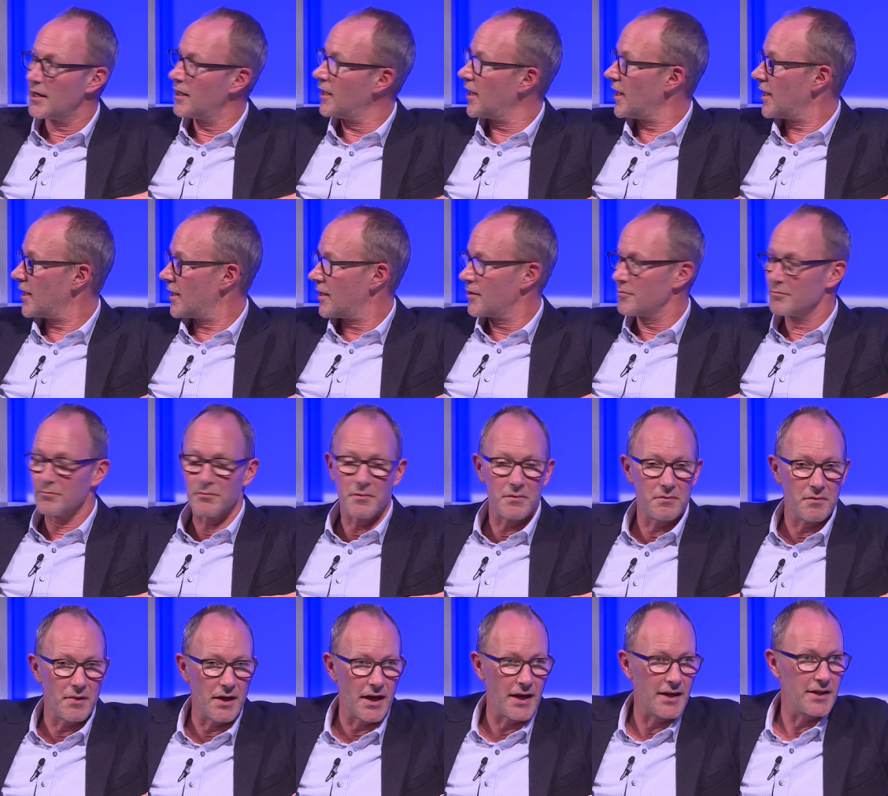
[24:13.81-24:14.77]
I,
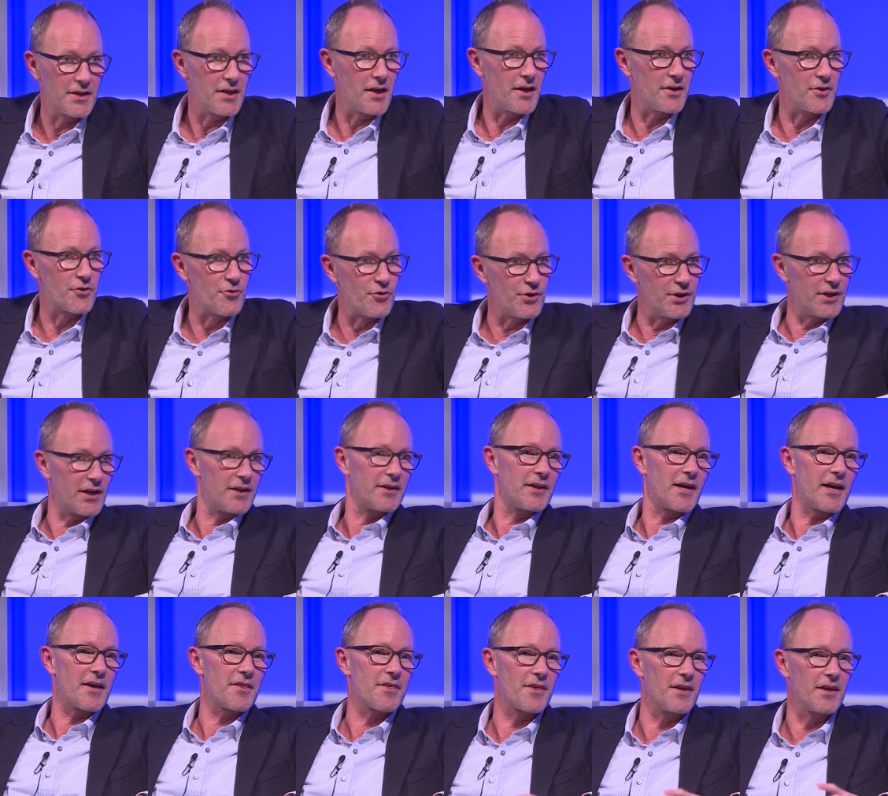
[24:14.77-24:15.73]
I agree, and
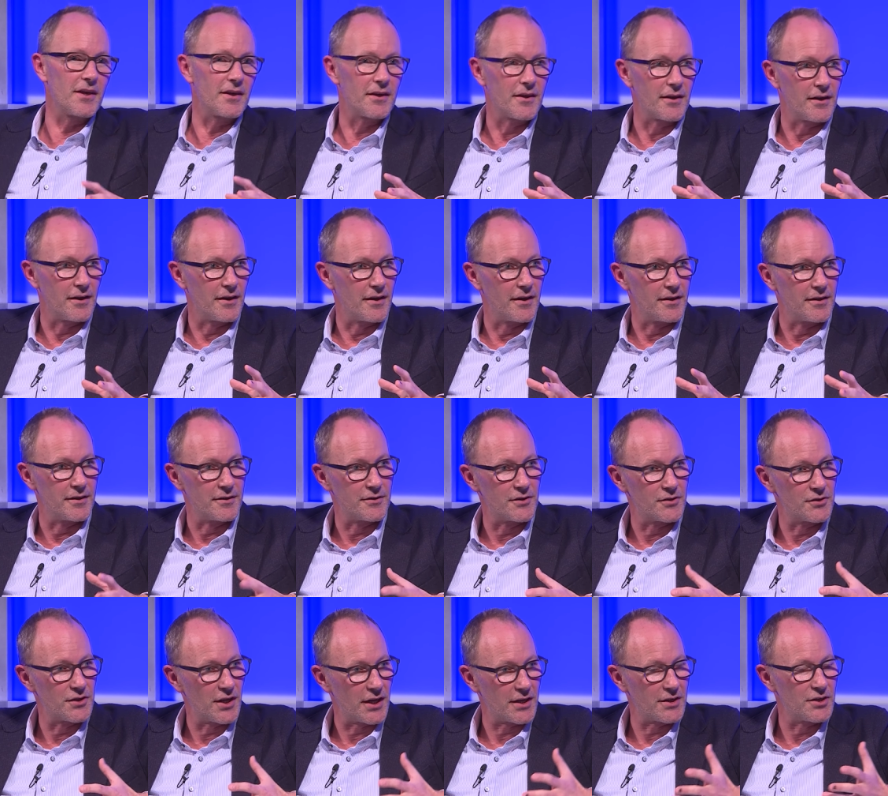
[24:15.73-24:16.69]
I think uh, the
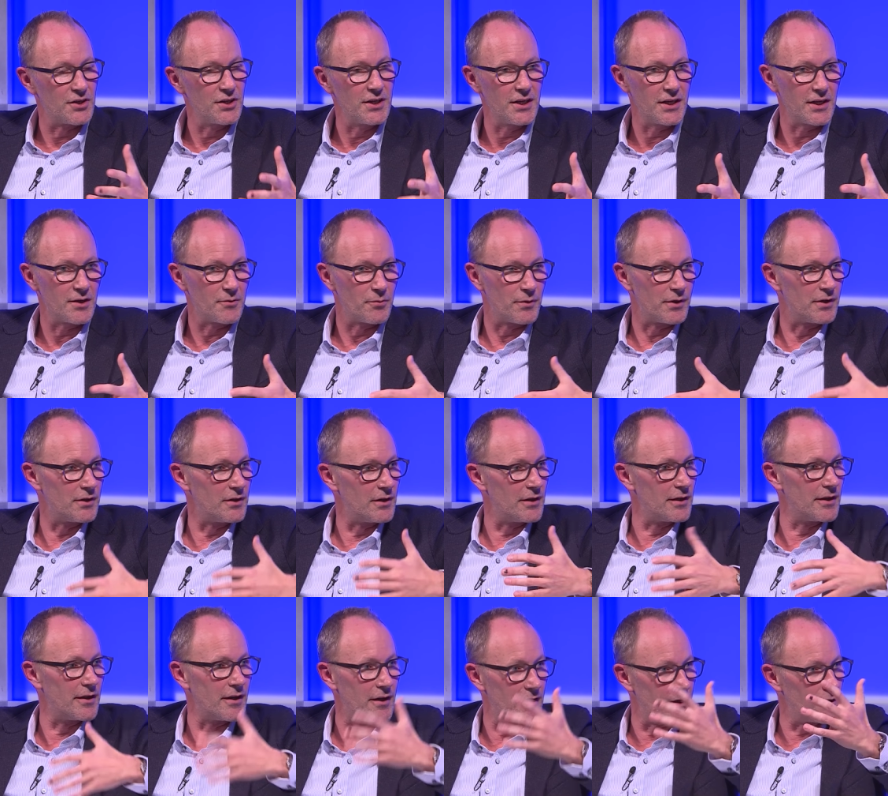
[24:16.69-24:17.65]
technique will
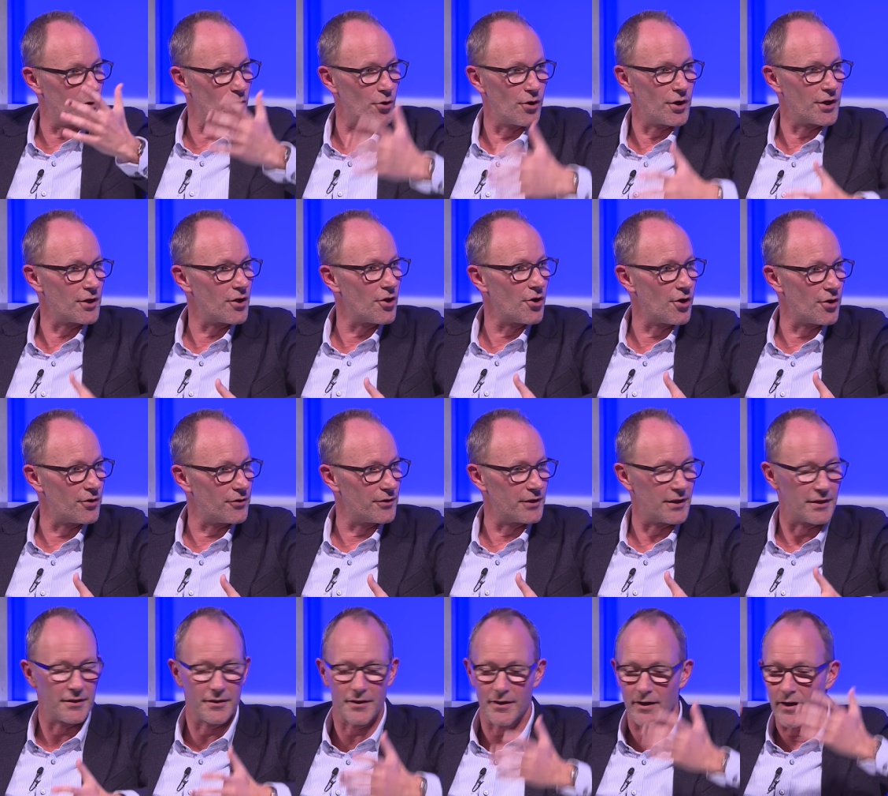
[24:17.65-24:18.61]
uh, going on,
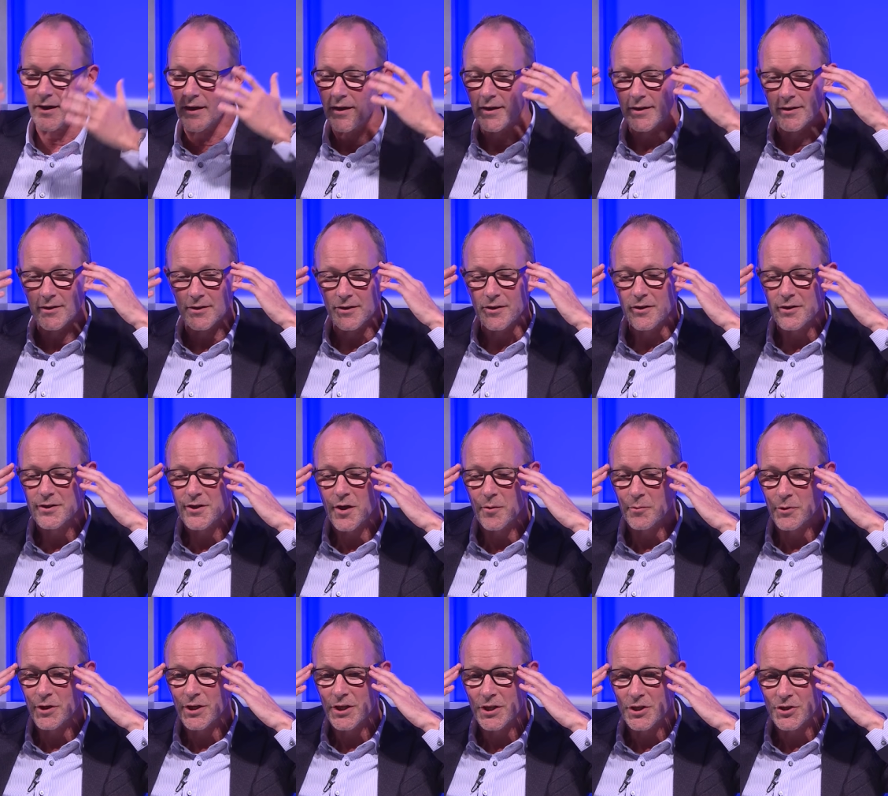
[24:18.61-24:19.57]
and uh, in some
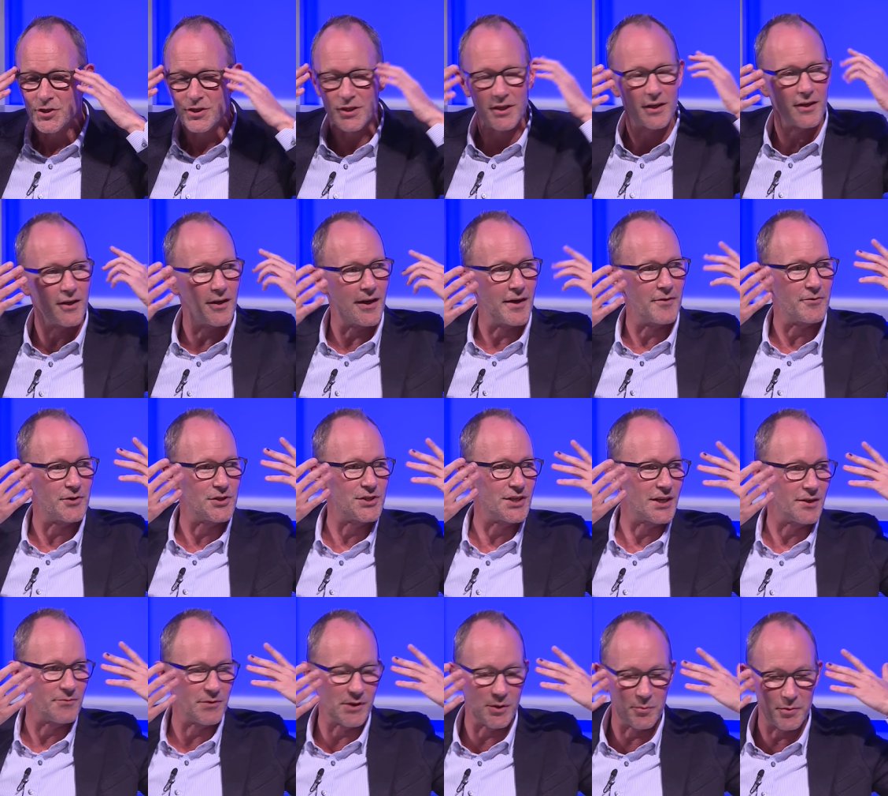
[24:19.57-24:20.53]
years uh,
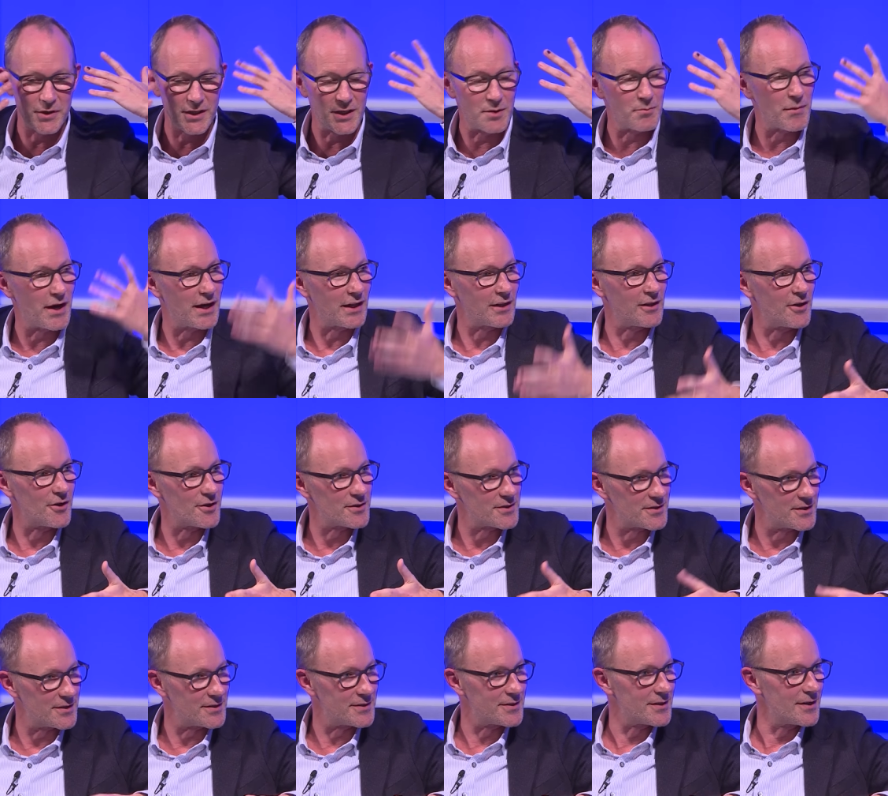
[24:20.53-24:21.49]
everything will be in my
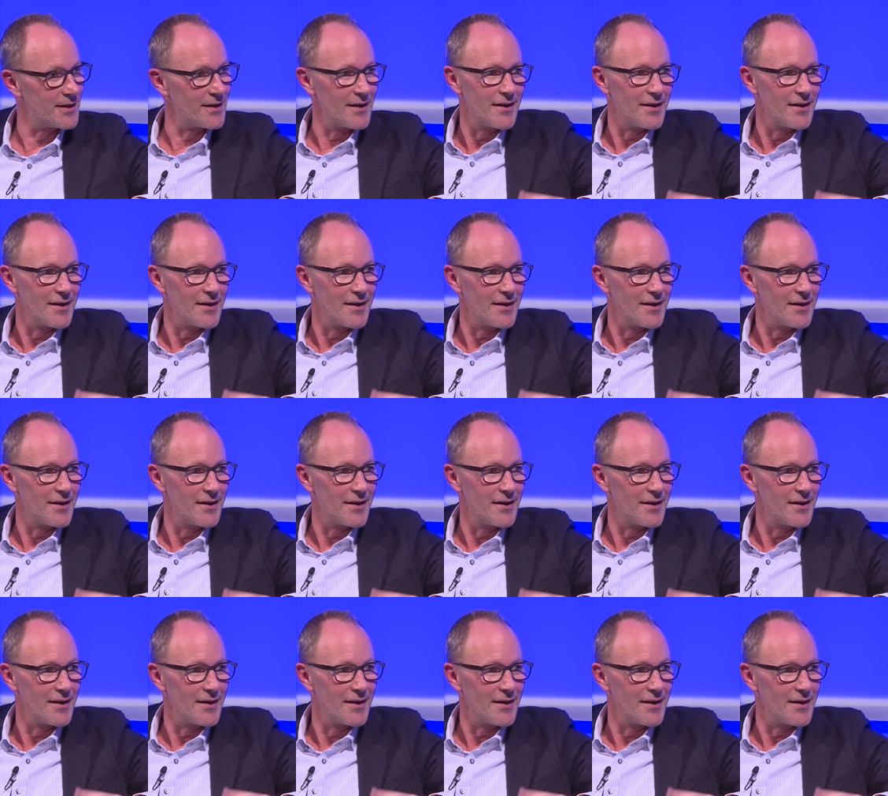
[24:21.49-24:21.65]
glasses.